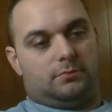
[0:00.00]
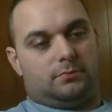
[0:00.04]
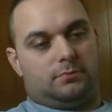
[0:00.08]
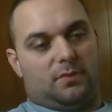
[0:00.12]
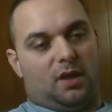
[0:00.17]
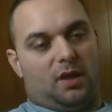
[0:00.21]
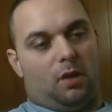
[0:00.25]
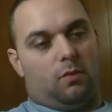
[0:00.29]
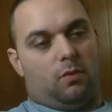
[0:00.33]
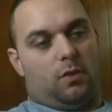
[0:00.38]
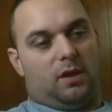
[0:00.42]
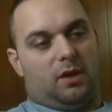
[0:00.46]

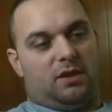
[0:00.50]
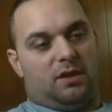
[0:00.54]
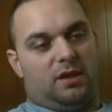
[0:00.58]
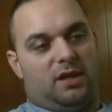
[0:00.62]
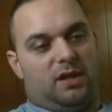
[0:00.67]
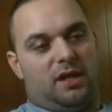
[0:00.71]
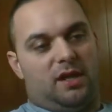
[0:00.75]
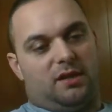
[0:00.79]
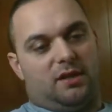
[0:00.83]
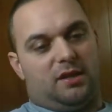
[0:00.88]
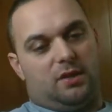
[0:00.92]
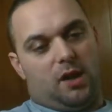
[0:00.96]
One that
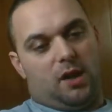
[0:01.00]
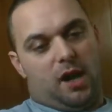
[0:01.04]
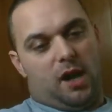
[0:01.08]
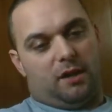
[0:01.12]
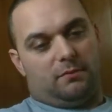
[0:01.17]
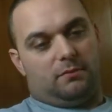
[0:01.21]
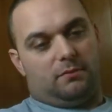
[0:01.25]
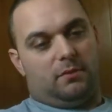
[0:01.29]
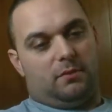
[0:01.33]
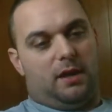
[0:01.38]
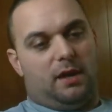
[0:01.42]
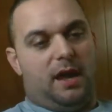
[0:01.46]
he had
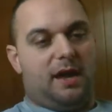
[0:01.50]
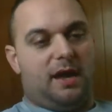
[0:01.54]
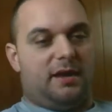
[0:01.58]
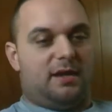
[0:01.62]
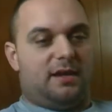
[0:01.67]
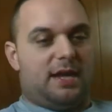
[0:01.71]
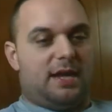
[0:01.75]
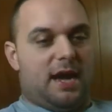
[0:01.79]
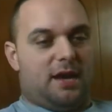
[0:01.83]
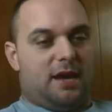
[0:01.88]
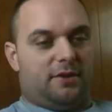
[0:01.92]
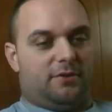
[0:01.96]
got handed
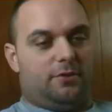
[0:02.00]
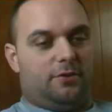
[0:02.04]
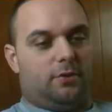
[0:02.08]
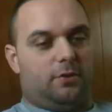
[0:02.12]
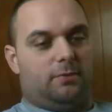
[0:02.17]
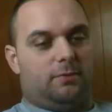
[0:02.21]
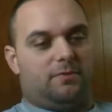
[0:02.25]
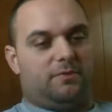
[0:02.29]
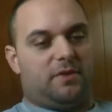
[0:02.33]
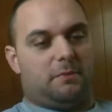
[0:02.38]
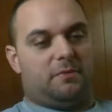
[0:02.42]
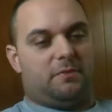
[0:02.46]
down to
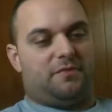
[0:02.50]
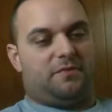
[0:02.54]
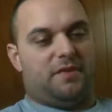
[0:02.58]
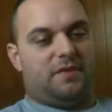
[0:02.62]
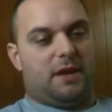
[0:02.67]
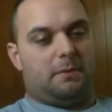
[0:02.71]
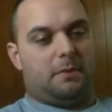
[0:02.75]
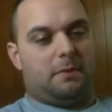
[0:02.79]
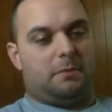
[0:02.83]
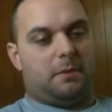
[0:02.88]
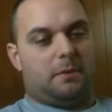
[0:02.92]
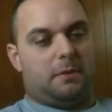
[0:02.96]
him from a
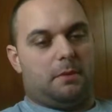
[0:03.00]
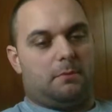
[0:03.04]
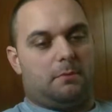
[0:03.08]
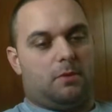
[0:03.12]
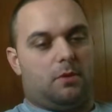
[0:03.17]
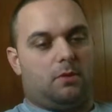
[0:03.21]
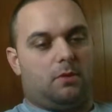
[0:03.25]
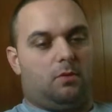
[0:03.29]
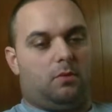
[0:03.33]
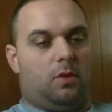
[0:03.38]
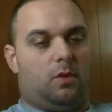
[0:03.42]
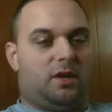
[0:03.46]
family
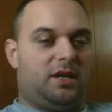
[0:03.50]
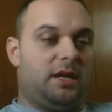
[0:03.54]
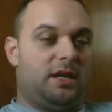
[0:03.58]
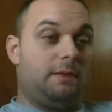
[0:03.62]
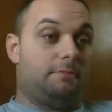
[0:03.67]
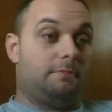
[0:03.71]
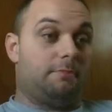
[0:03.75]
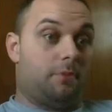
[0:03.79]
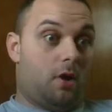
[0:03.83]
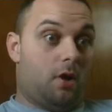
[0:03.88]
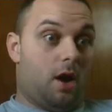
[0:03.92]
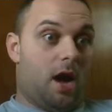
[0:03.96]
member, and one he
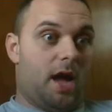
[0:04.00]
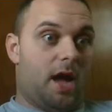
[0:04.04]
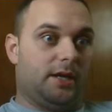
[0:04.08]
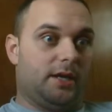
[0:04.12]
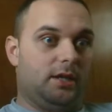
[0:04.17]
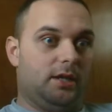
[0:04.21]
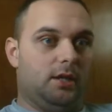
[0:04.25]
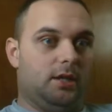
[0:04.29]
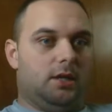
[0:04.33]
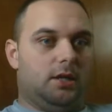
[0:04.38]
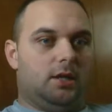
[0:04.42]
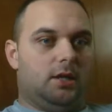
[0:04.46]
bought.
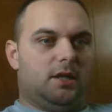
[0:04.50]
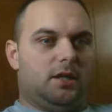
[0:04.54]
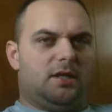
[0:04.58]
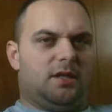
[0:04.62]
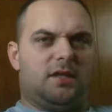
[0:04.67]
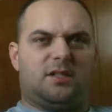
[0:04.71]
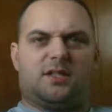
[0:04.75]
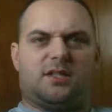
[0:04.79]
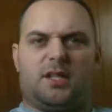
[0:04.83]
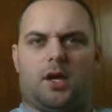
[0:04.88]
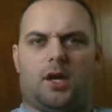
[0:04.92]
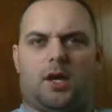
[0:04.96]

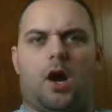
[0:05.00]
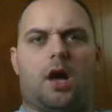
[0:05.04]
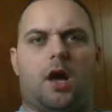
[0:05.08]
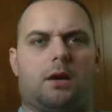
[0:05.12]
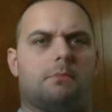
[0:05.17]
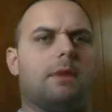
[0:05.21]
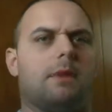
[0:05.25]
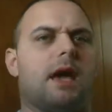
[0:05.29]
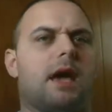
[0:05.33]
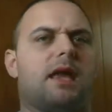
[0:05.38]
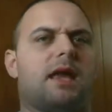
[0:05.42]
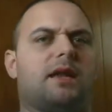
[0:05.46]
That's the
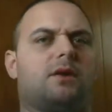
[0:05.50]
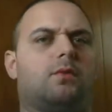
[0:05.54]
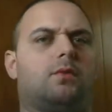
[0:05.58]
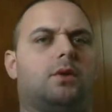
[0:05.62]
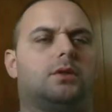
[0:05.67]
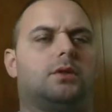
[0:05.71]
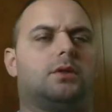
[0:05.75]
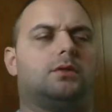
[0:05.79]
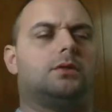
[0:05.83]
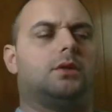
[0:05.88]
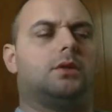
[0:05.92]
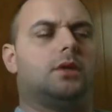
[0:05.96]
automatic
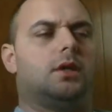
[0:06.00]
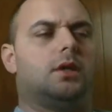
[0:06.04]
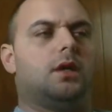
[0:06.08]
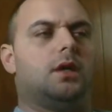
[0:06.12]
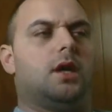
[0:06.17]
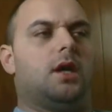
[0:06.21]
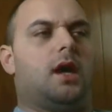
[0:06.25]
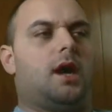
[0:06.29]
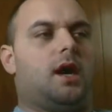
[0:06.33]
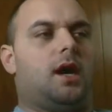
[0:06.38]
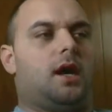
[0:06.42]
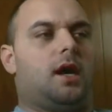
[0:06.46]
one.
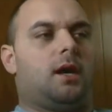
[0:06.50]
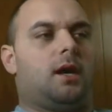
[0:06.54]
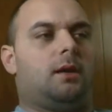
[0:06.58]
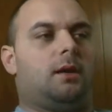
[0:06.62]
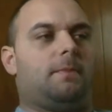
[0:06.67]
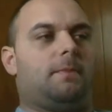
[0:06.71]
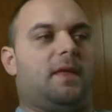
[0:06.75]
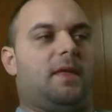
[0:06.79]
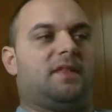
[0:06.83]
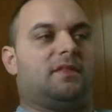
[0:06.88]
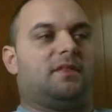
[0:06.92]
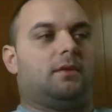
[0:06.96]

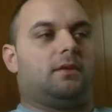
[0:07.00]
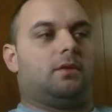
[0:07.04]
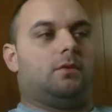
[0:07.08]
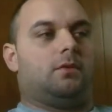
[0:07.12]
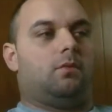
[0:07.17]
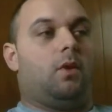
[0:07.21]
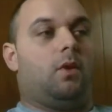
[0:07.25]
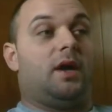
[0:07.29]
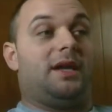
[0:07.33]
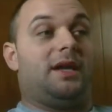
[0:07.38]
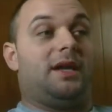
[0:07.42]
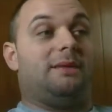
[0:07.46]
And the
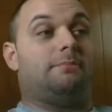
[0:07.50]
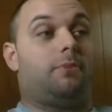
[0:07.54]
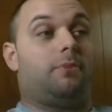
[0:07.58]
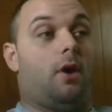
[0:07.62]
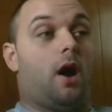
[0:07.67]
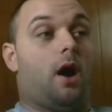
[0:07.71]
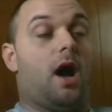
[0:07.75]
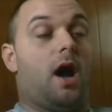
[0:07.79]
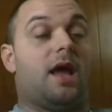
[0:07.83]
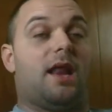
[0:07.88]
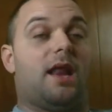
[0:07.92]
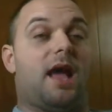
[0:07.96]
one he
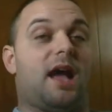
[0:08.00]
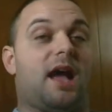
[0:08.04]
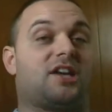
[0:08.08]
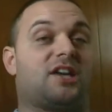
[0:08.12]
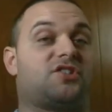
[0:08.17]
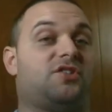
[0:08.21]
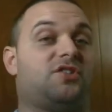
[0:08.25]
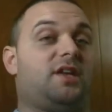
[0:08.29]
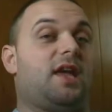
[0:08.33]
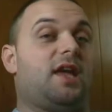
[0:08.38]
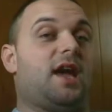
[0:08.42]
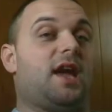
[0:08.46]
bought
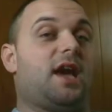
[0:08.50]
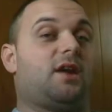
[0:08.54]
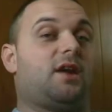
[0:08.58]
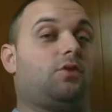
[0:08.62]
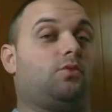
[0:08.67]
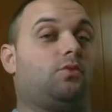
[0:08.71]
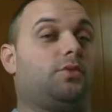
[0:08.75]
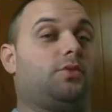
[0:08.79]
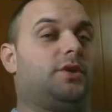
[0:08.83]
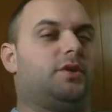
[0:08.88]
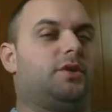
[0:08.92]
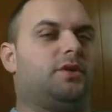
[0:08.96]
actually had a
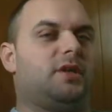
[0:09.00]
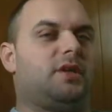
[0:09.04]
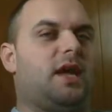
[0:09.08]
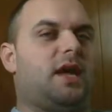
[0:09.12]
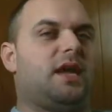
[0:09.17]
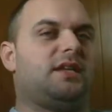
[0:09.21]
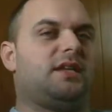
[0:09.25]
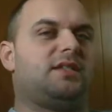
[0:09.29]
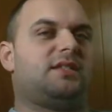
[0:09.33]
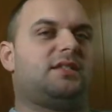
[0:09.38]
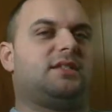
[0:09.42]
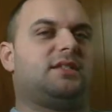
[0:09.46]
real
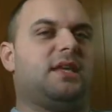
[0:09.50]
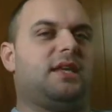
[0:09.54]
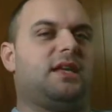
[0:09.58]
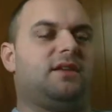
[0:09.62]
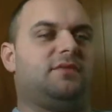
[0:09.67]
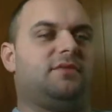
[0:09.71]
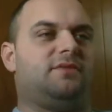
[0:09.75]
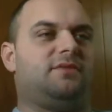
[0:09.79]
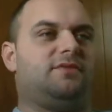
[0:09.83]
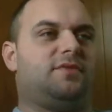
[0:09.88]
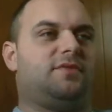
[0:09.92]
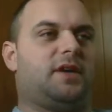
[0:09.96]
nice set
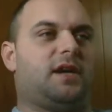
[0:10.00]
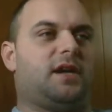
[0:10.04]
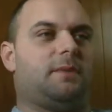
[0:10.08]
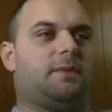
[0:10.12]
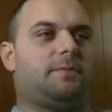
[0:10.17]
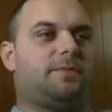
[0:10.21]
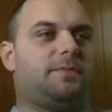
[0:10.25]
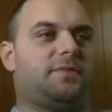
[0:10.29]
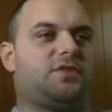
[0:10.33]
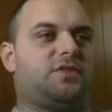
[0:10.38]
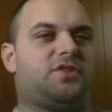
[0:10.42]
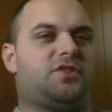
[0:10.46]
of
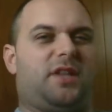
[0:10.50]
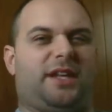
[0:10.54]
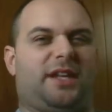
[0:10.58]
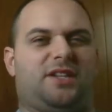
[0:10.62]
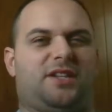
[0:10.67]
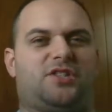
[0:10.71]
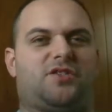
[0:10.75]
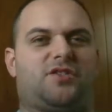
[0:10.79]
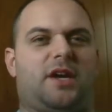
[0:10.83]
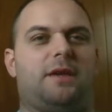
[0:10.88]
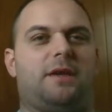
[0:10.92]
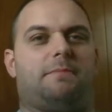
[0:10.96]
like
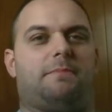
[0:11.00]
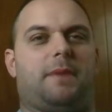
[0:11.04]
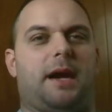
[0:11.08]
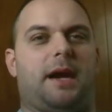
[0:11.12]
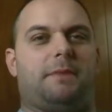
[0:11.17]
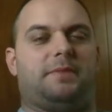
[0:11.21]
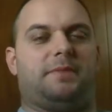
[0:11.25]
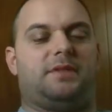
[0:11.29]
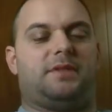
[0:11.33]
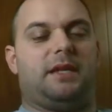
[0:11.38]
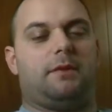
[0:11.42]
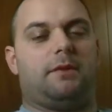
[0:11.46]
straight
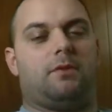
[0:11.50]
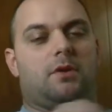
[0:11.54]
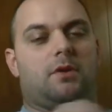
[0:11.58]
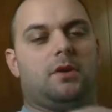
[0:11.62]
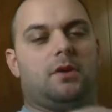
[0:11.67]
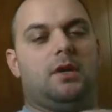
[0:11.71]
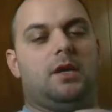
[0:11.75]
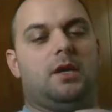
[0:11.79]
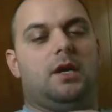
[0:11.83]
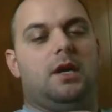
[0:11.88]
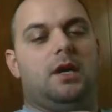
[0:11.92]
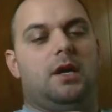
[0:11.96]
pipes. They
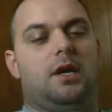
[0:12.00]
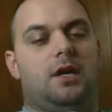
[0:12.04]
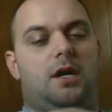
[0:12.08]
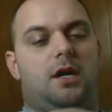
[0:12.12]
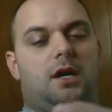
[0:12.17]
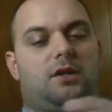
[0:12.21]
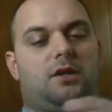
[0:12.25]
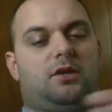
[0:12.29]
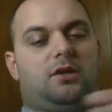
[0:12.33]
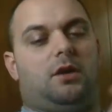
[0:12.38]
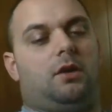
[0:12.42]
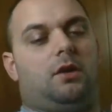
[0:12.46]
were
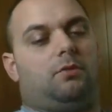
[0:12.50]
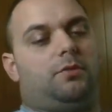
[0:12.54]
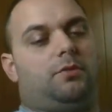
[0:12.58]
a